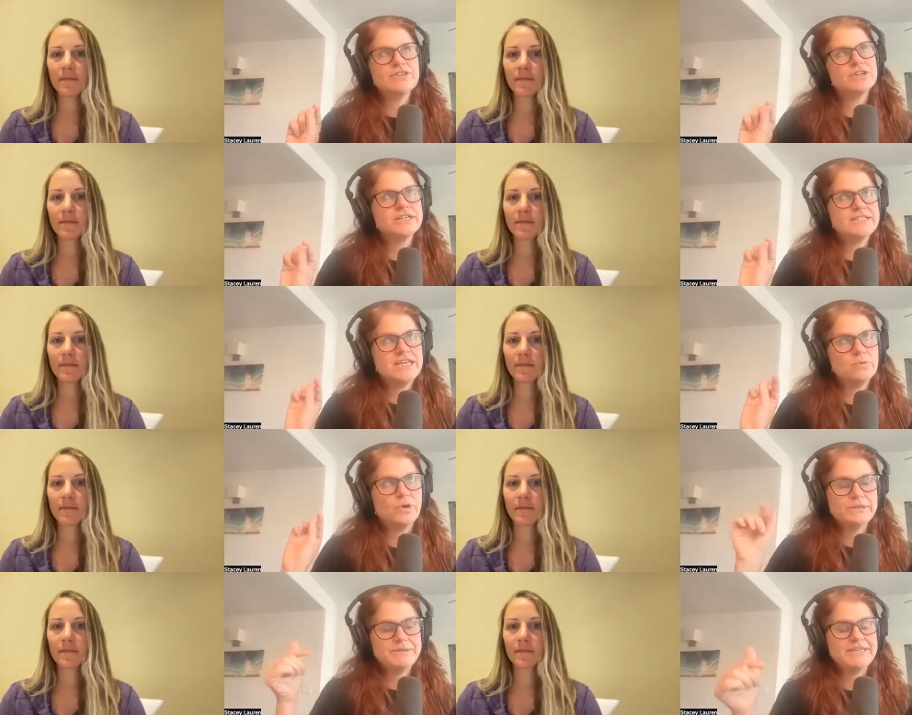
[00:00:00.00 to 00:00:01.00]
Speaker 1: they're going to take
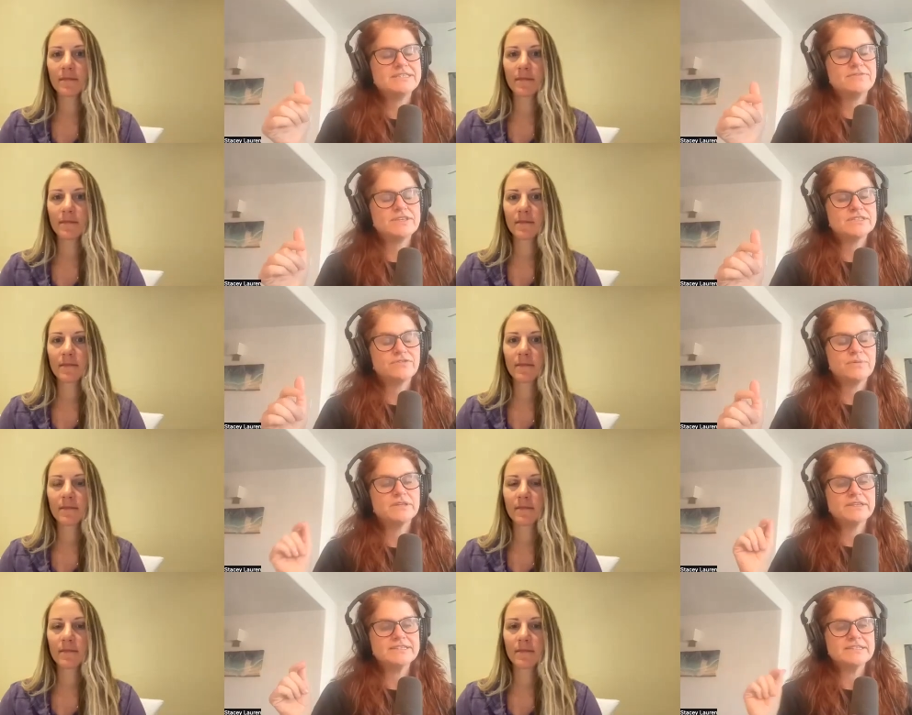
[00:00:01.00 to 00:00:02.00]
one piece of this from the
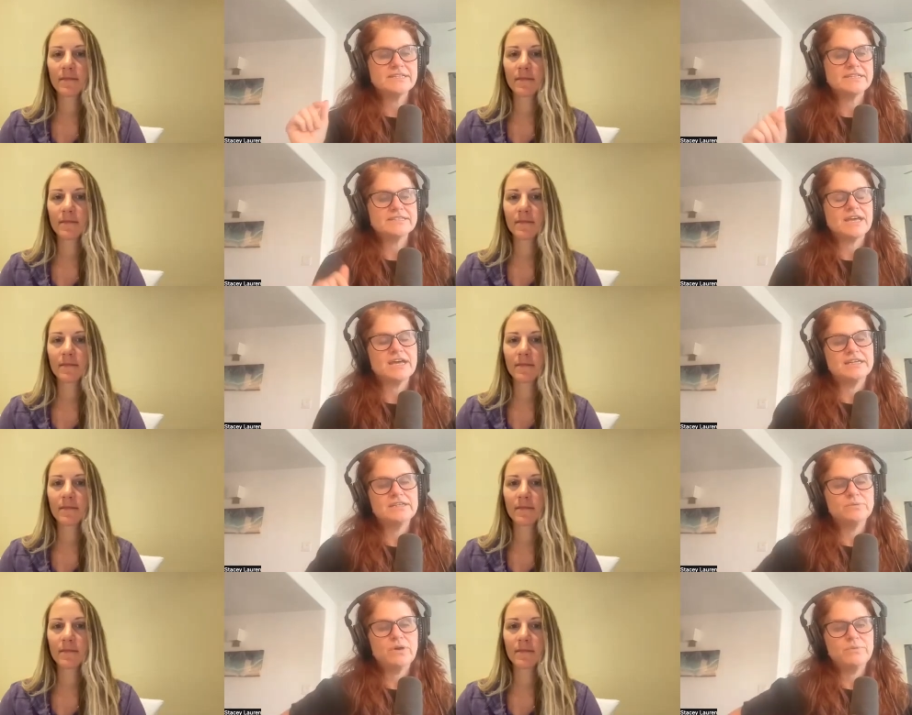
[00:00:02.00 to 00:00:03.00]
listening side,
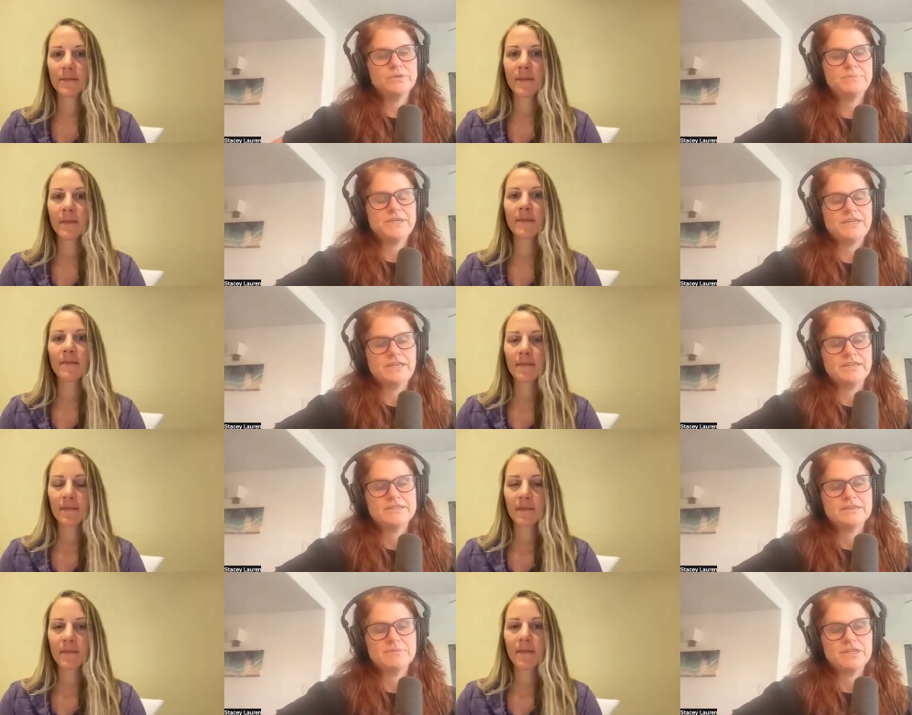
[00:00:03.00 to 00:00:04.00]
what would be
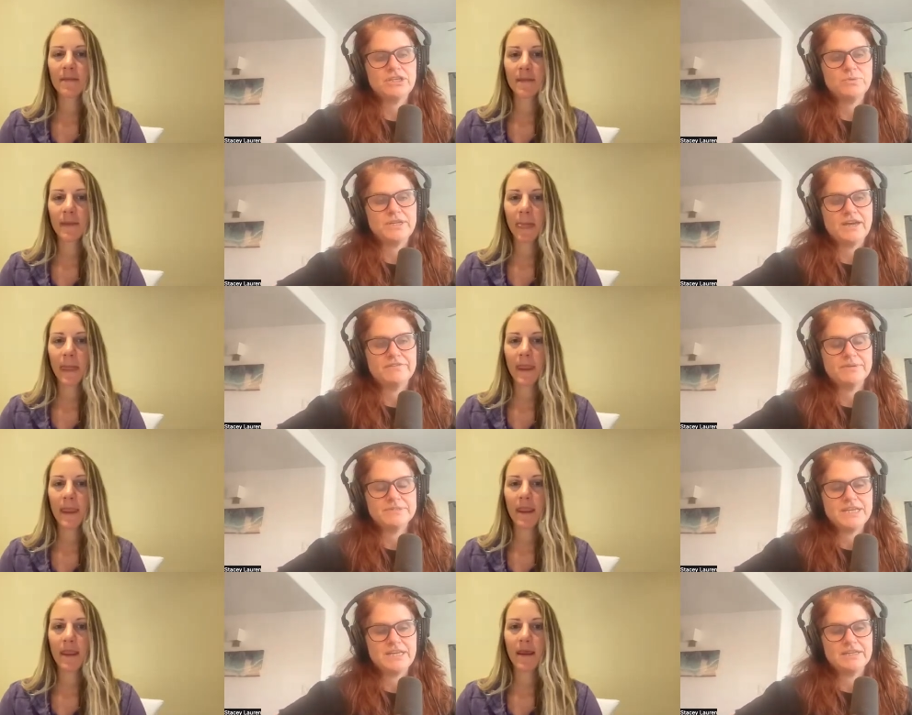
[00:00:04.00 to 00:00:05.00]
something you would have them
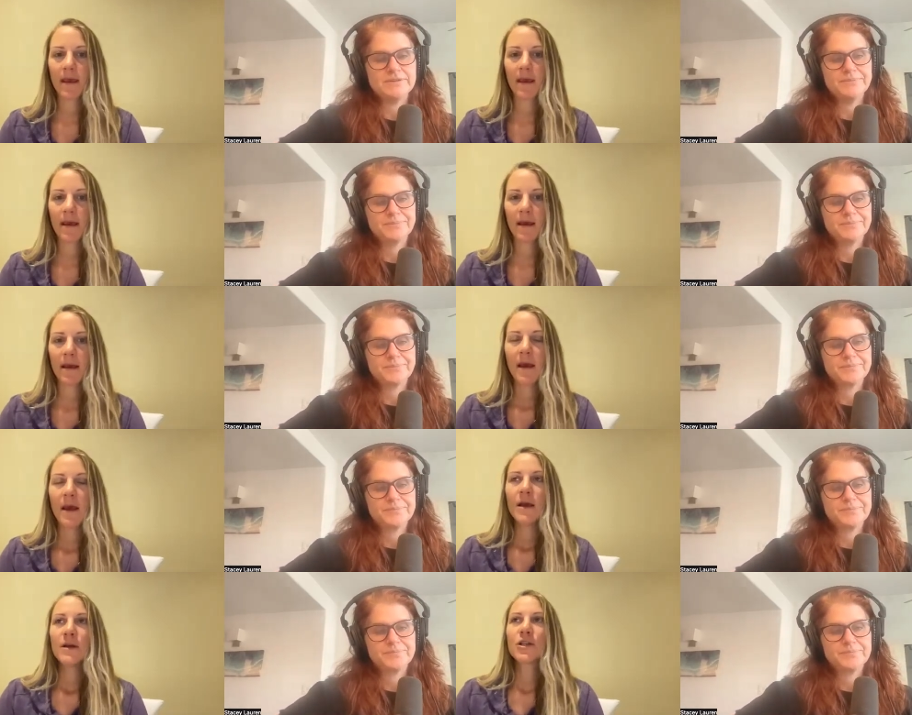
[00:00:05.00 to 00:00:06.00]
take?
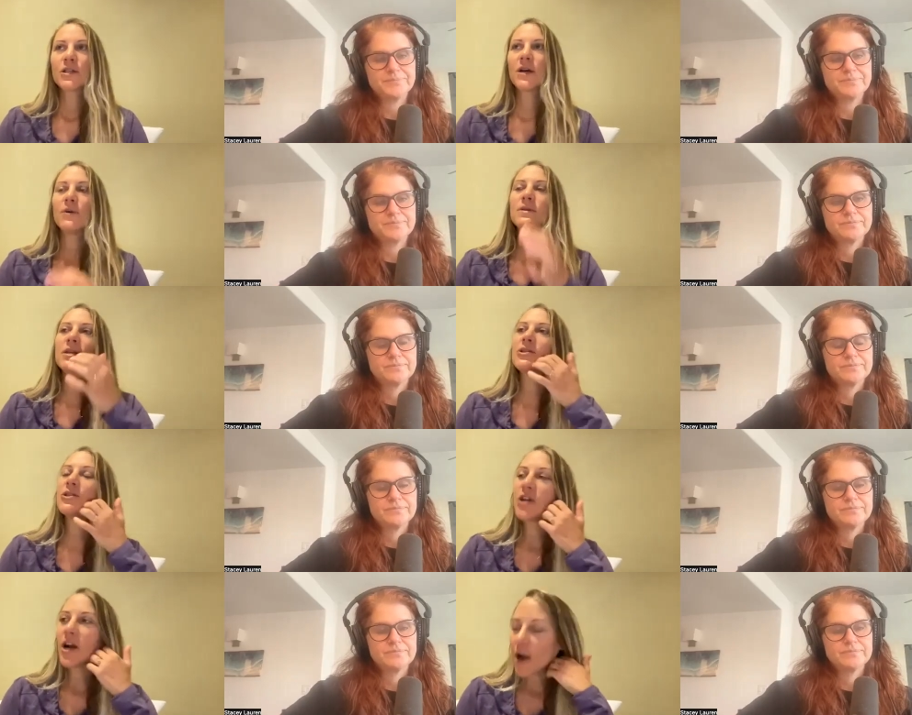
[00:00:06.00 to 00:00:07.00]
Speaker 2: So, to
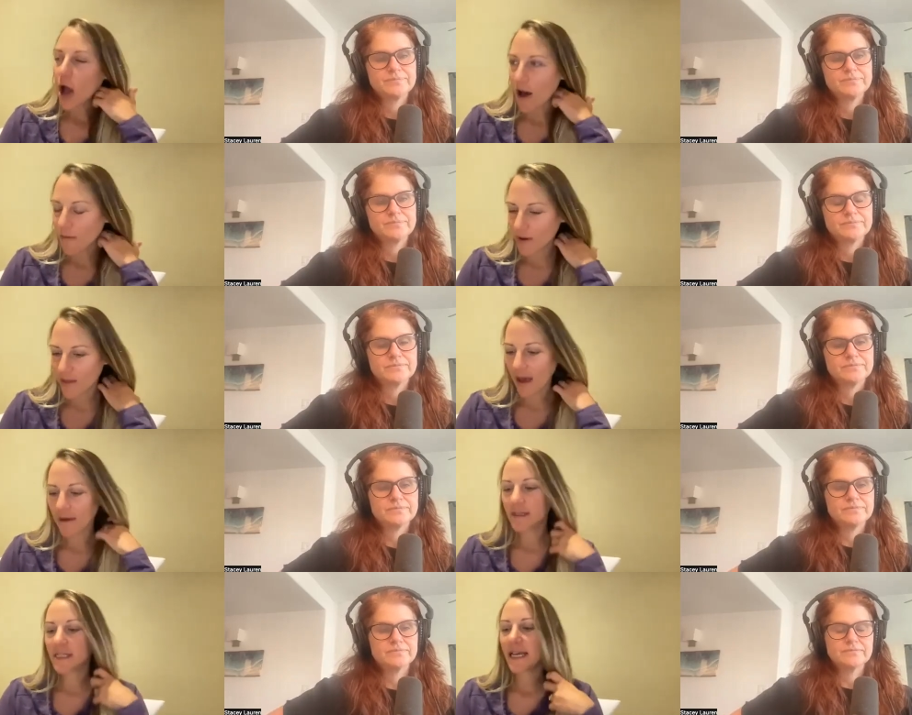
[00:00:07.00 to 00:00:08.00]
start off with, I
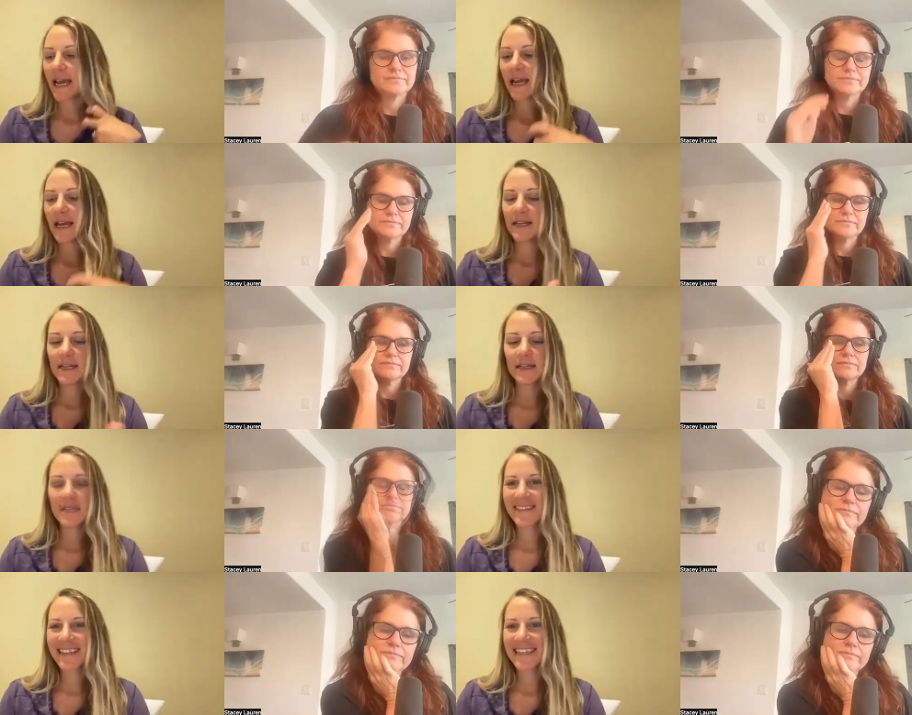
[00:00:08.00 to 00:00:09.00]
would say
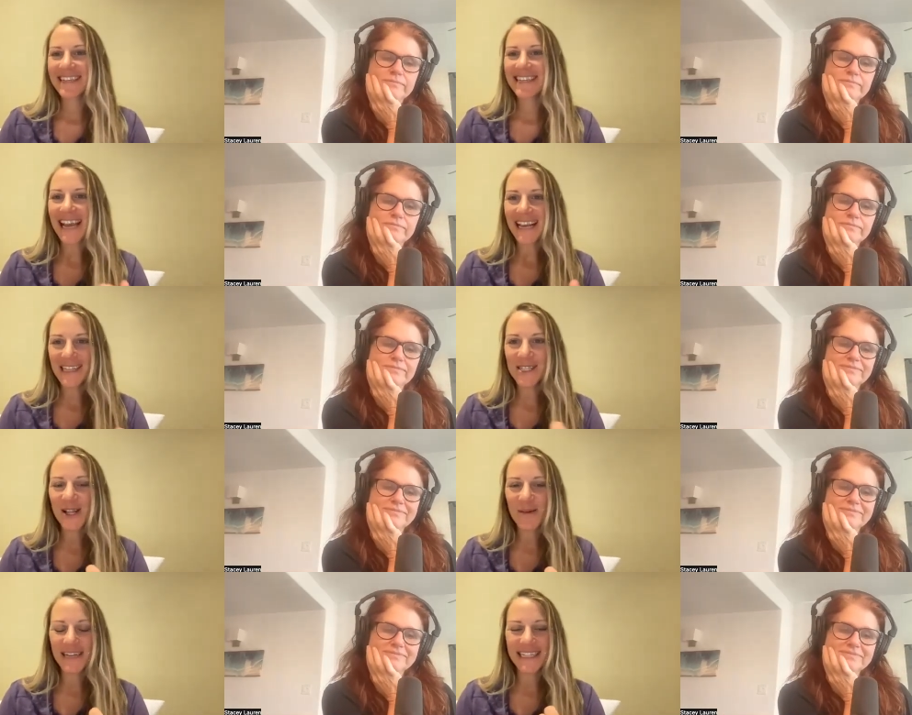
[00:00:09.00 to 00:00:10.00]
take the
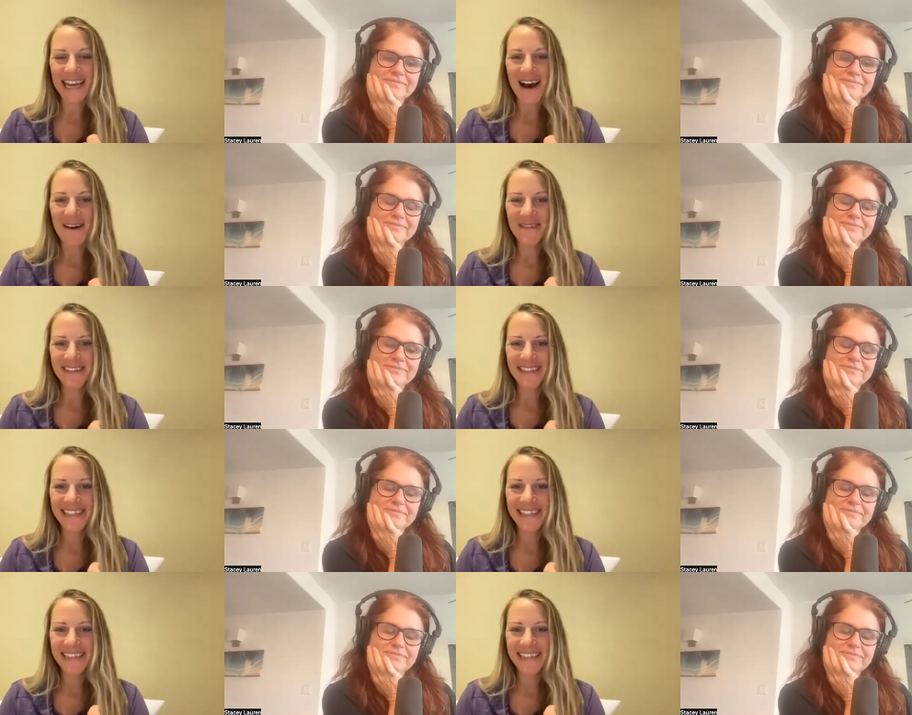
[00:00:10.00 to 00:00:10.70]
slowing down